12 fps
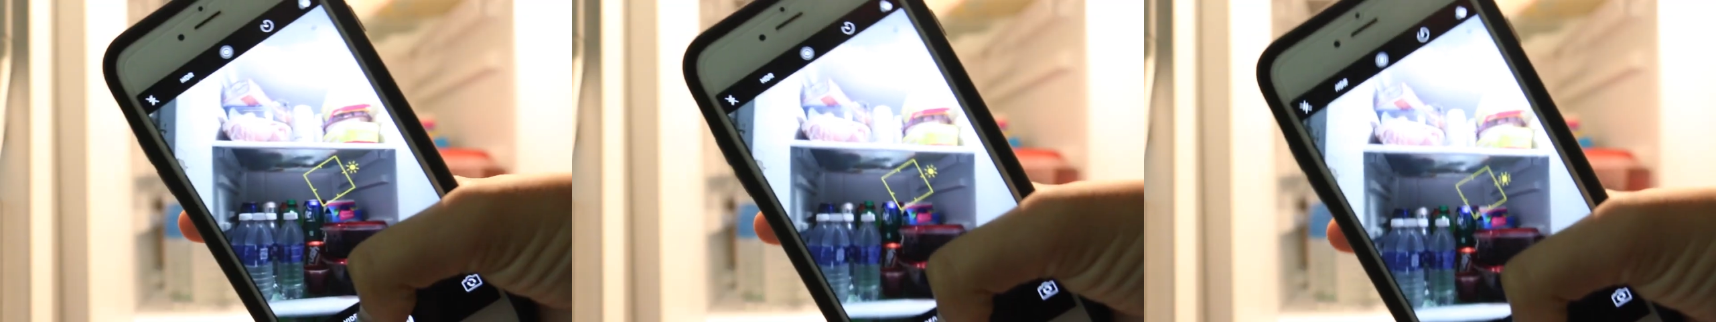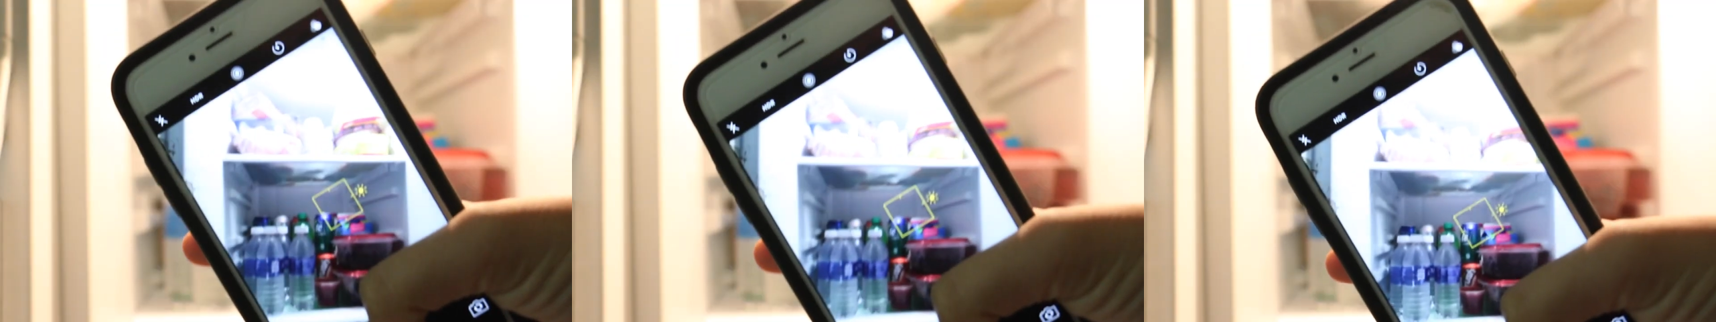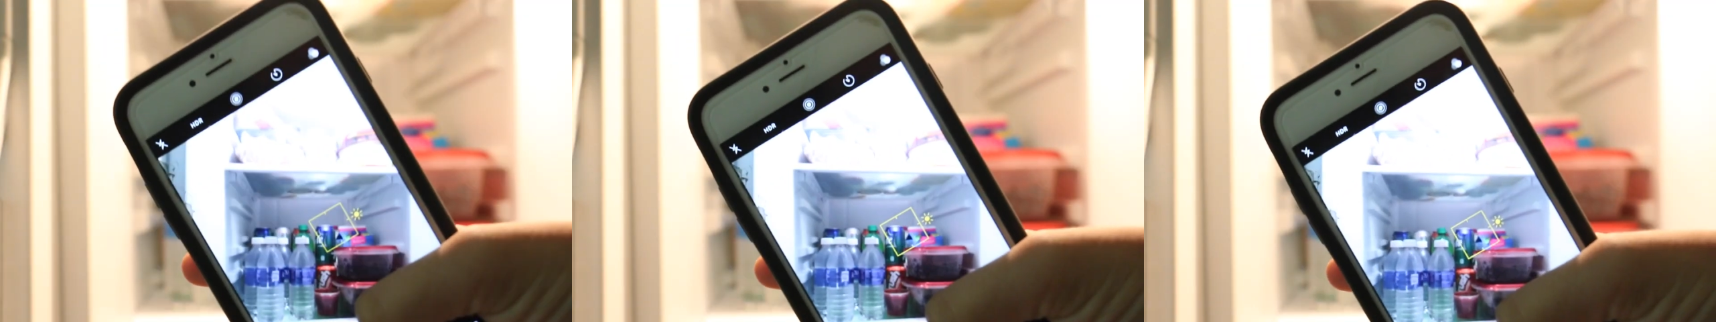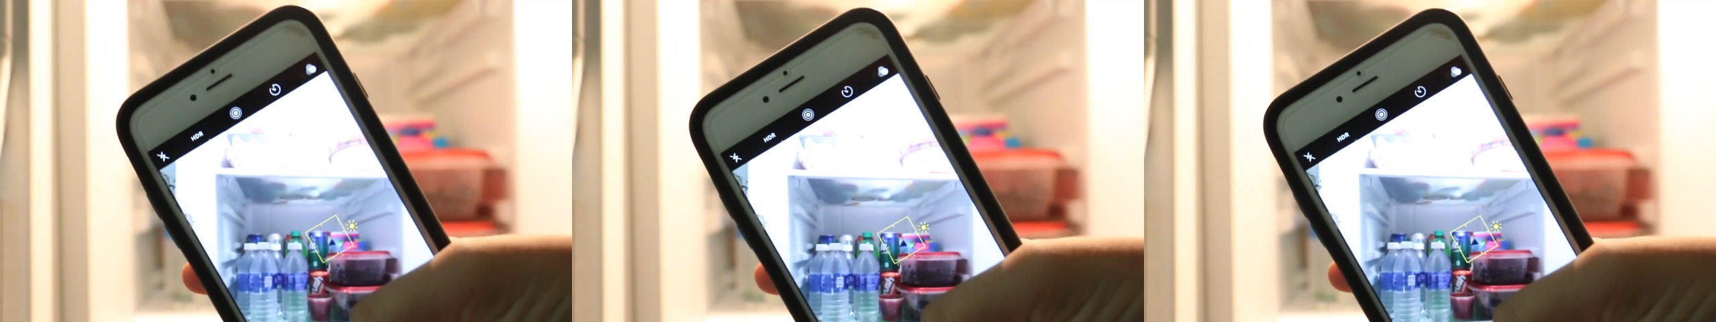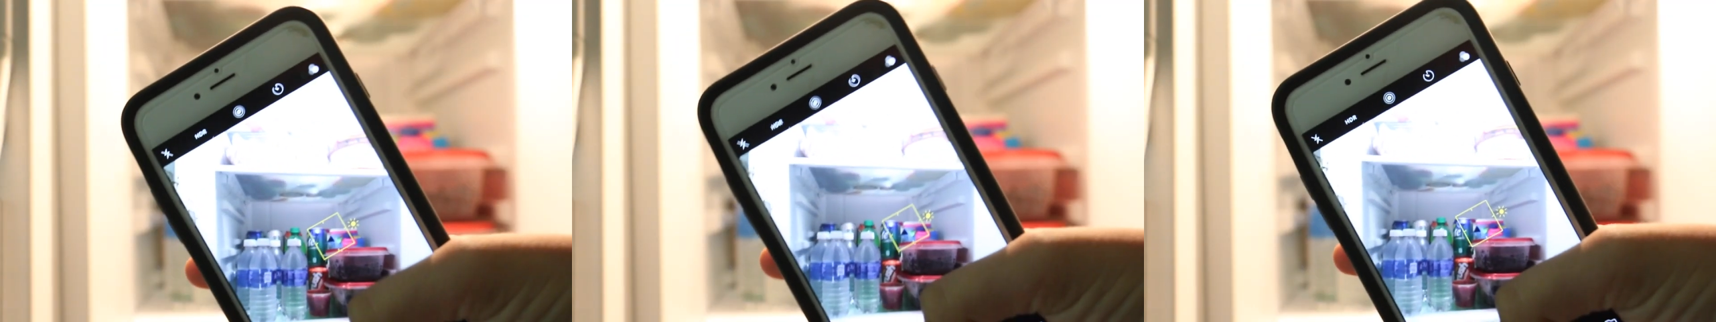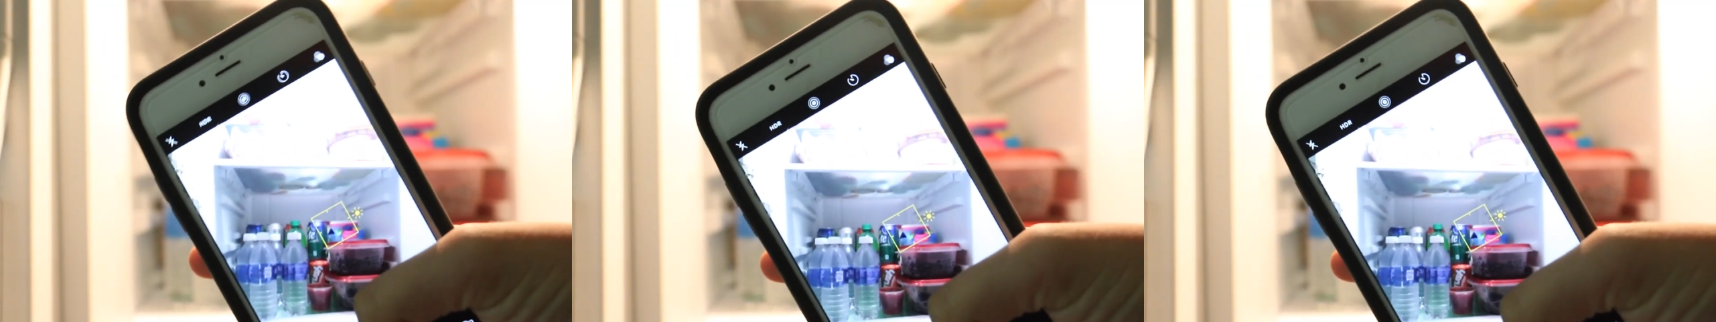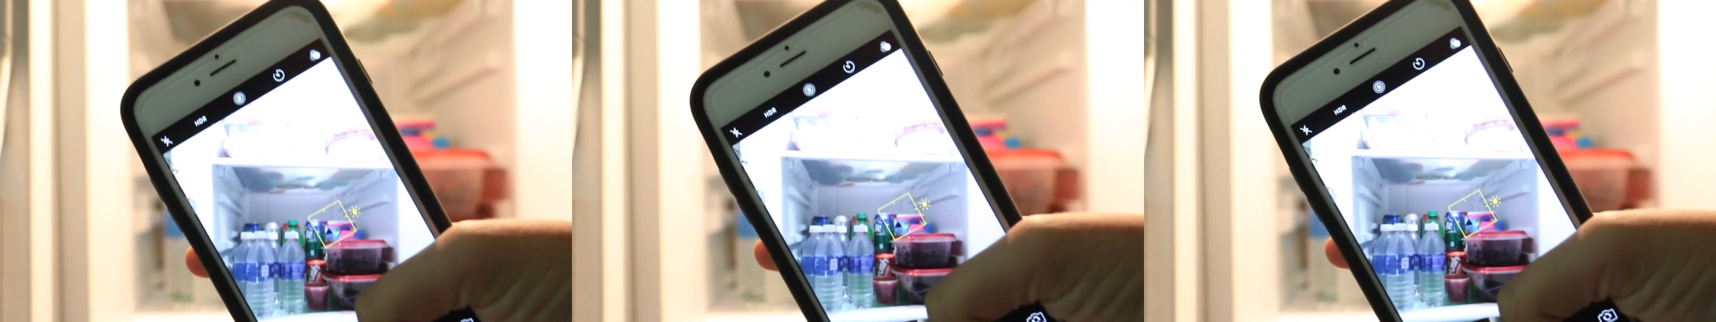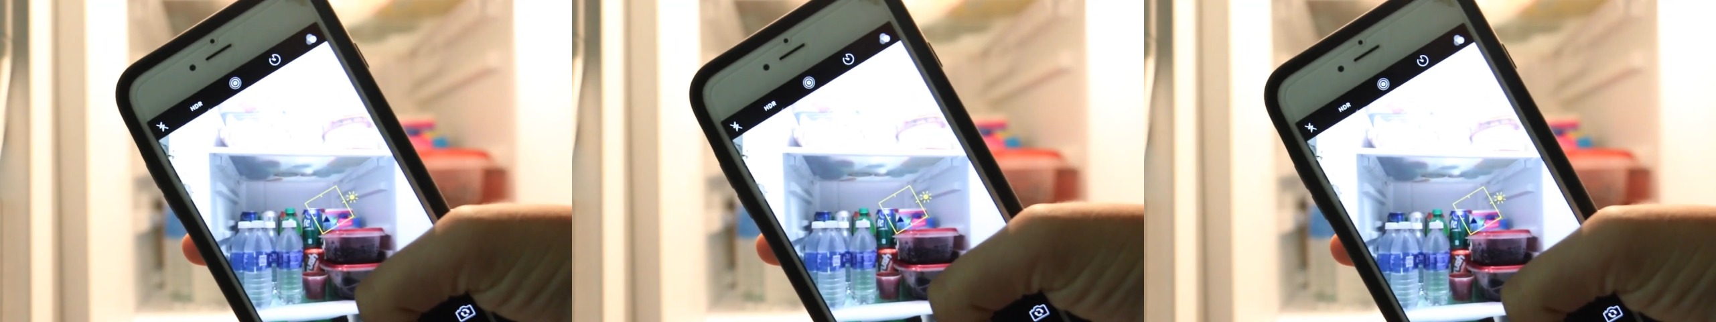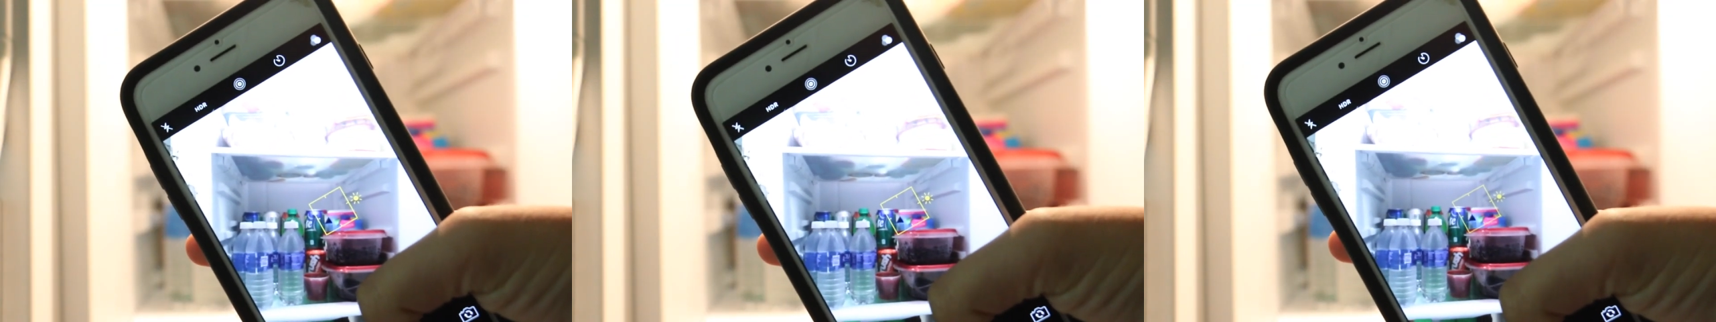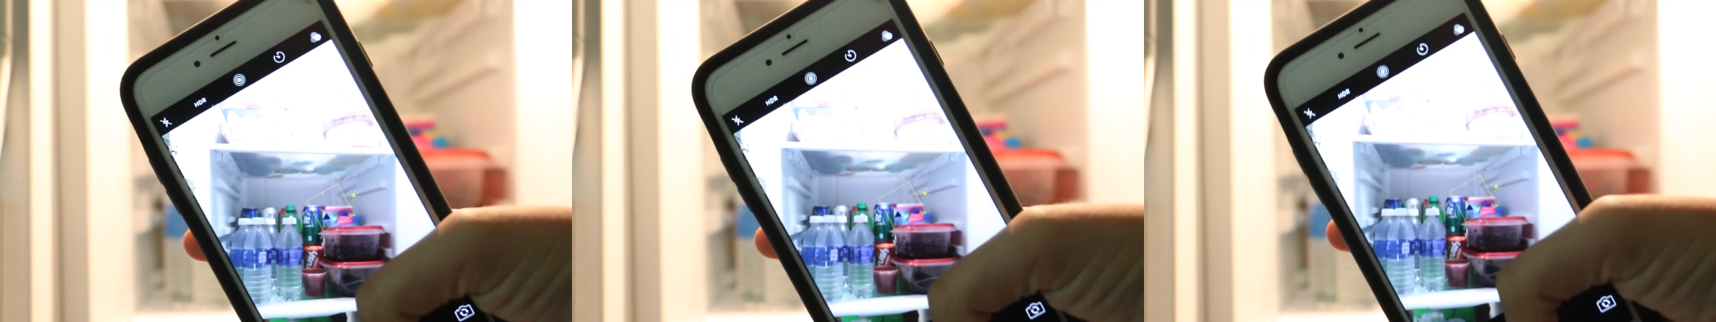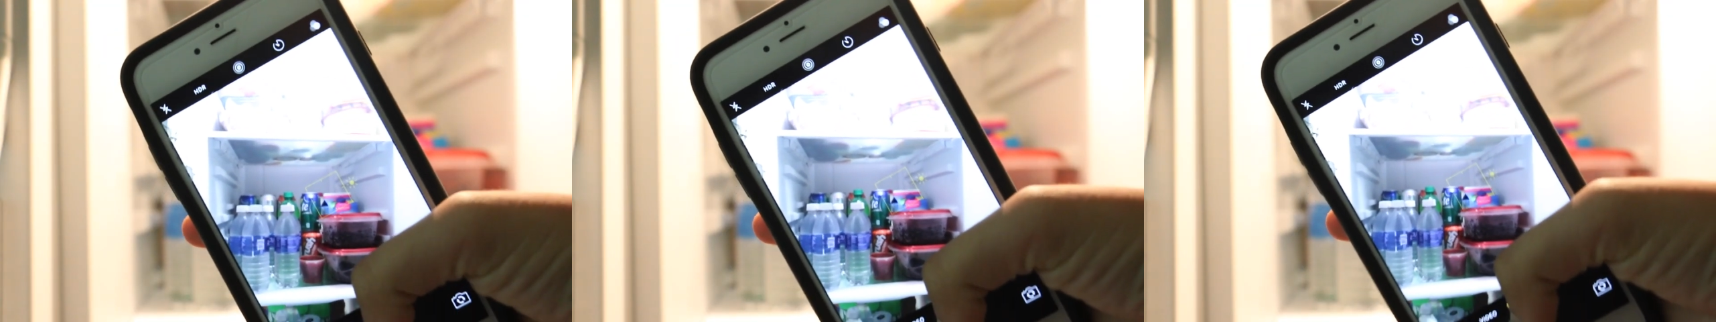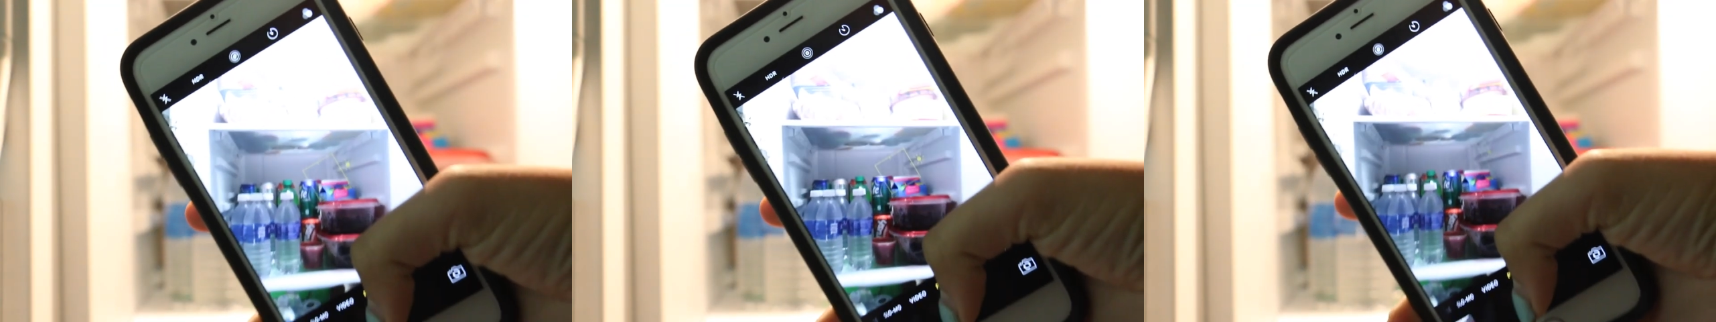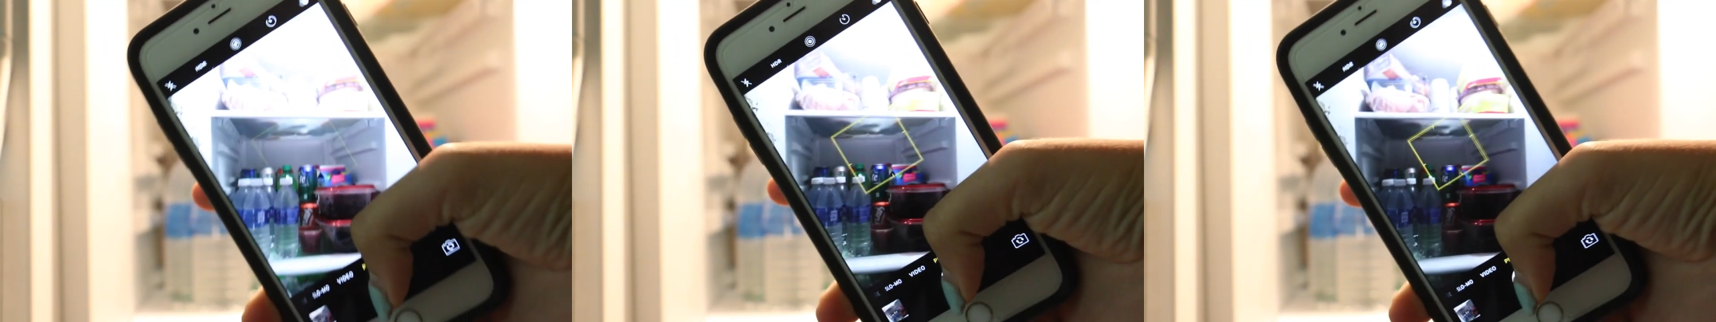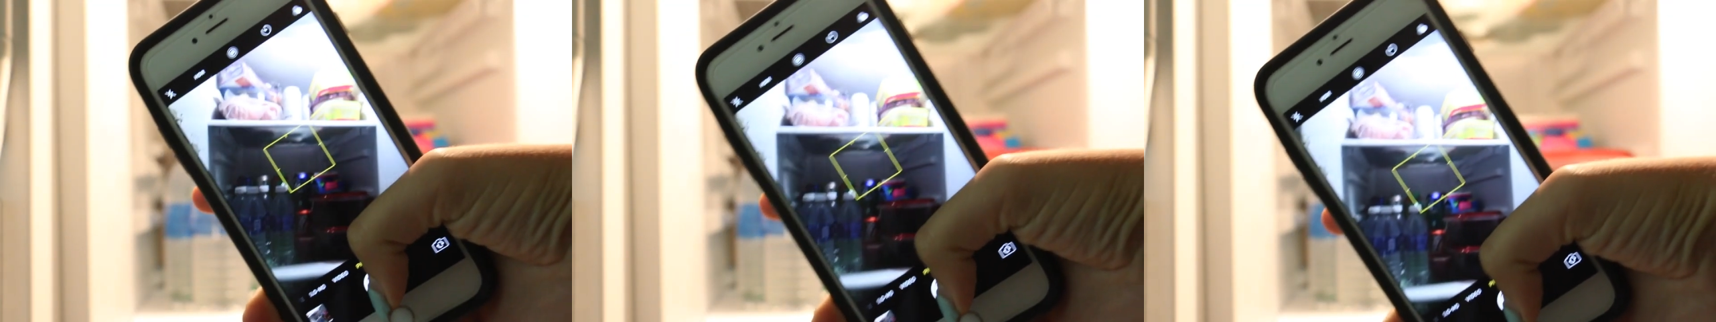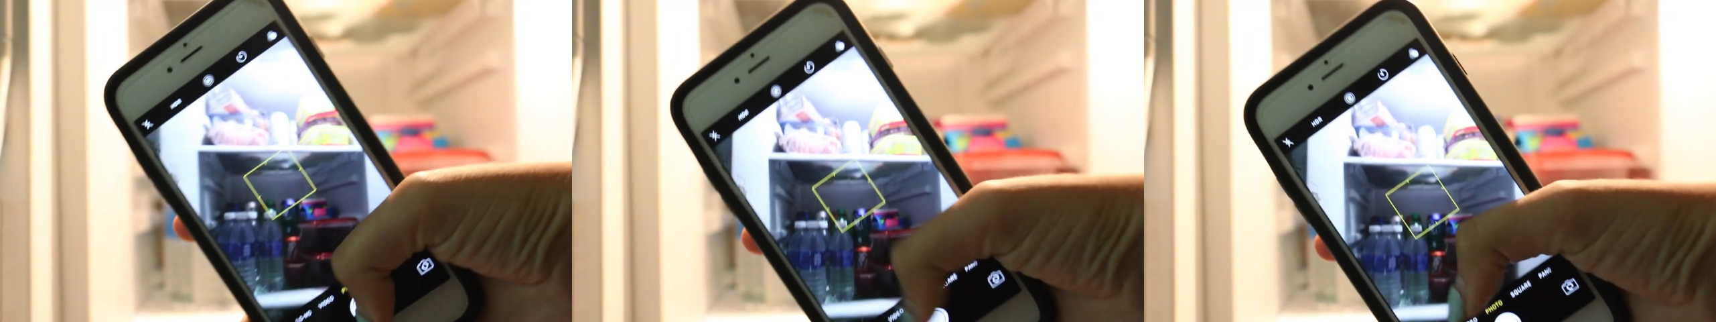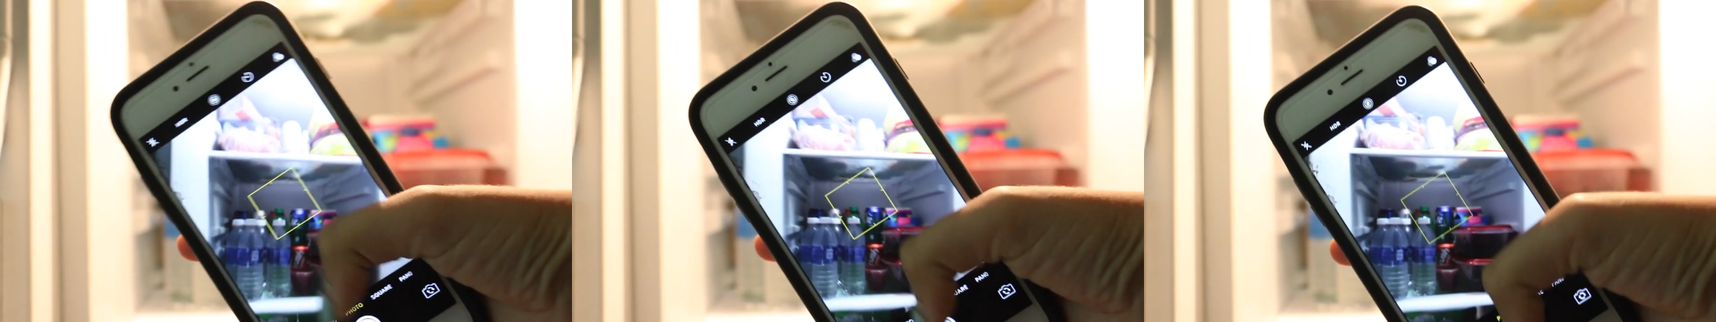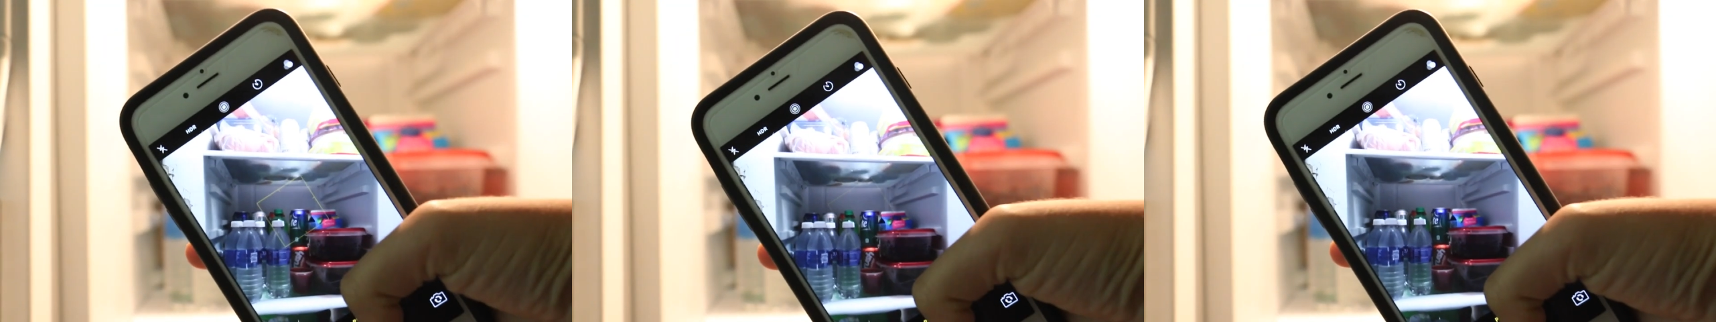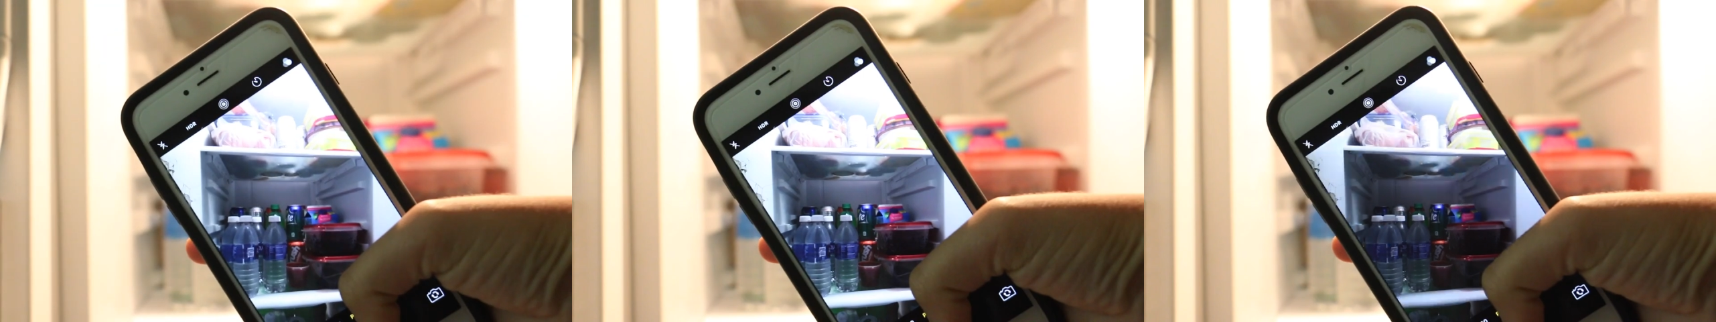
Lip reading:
Nobody's mouth can be seen.